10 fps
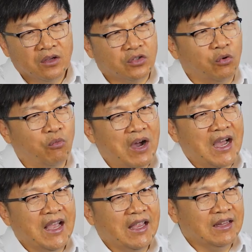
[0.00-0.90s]
So
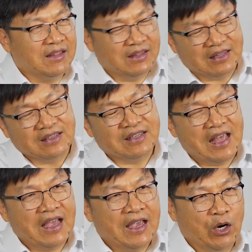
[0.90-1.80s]
why does
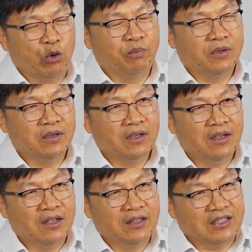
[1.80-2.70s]
that help?
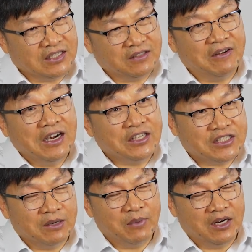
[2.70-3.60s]
This is very
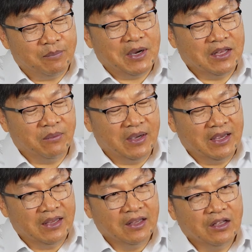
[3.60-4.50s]
similar, by the
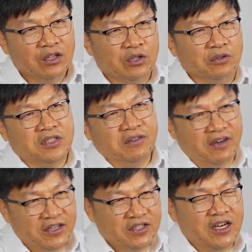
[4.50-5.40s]
way, to
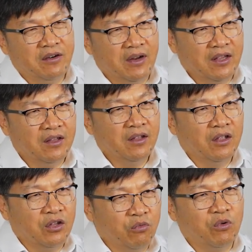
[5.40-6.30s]
civil engineering.
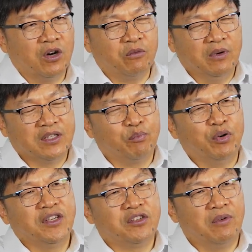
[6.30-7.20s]
You work with
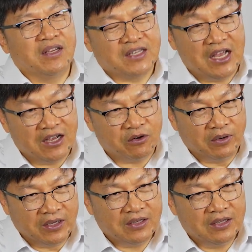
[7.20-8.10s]
pre-stressed
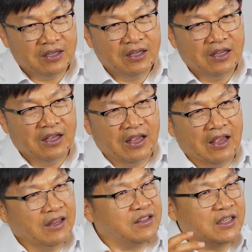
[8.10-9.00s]
concrete,
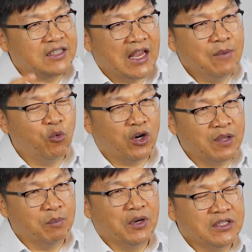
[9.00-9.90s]
and it's the same
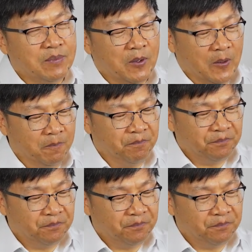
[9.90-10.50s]
working principle.